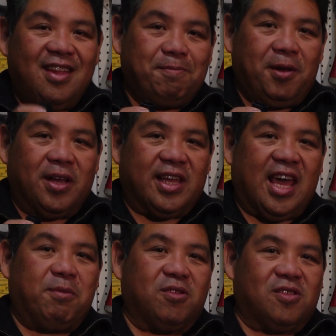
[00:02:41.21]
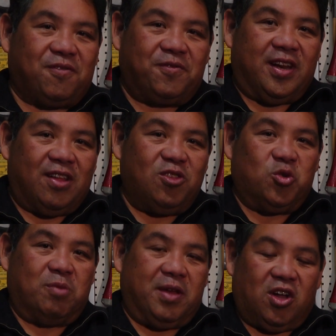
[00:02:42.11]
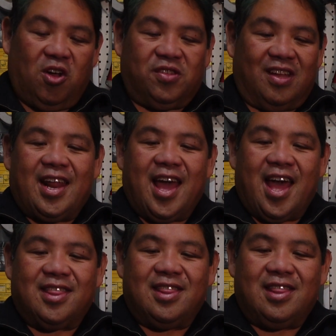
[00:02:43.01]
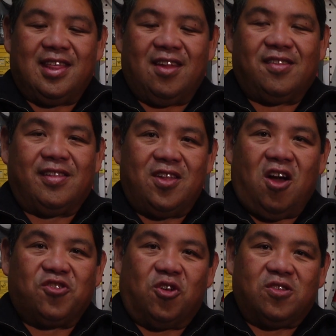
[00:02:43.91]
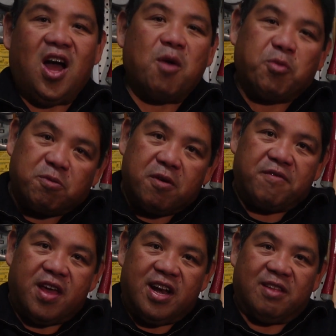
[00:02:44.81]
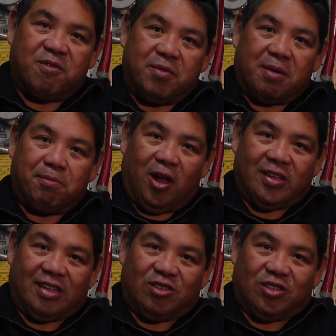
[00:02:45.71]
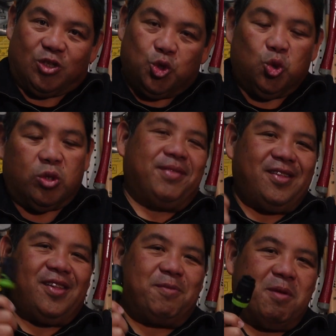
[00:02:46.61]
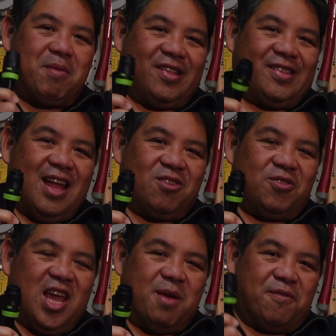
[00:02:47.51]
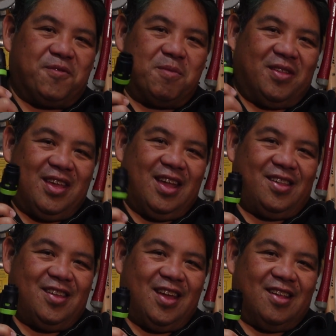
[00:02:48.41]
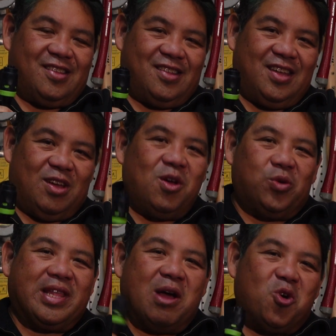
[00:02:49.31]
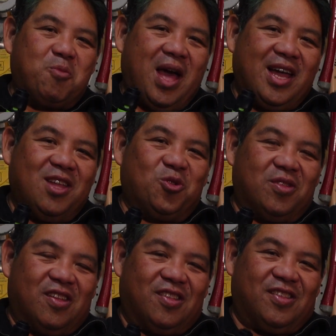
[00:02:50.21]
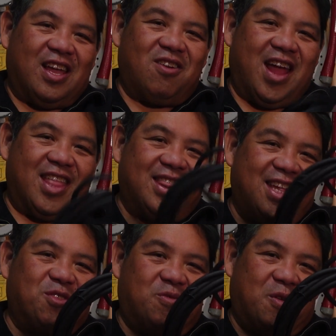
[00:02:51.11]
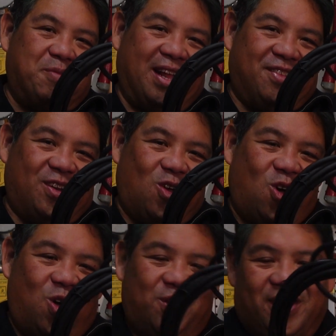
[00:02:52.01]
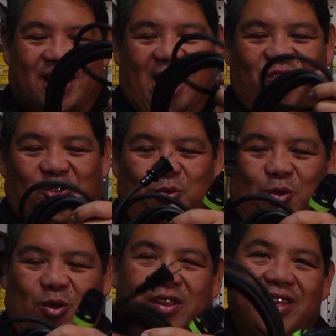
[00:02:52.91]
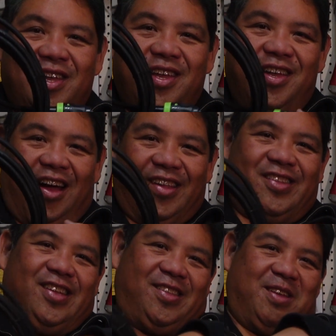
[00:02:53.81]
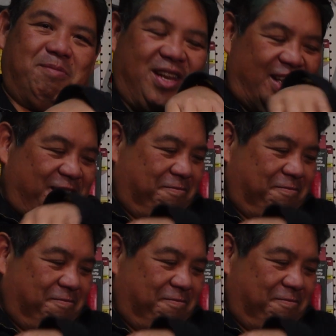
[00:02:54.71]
this plug-in cable to fit into it because it had this notch on top, which prevented it from being plugged into the tool. This has been my standard cable from the ETSC. We'll now go back into its sustainer, and this will replace it on the actual CT MIDI.